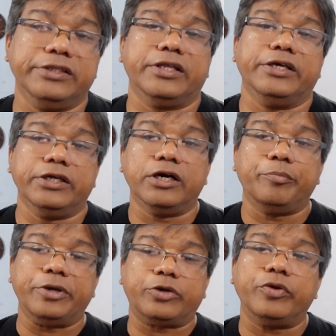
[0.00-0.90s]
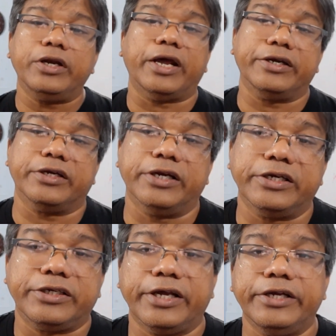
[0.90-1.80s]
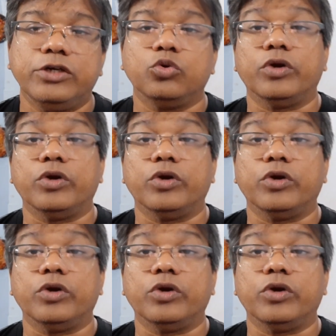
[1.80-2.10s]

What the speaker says: in the year between 1988 to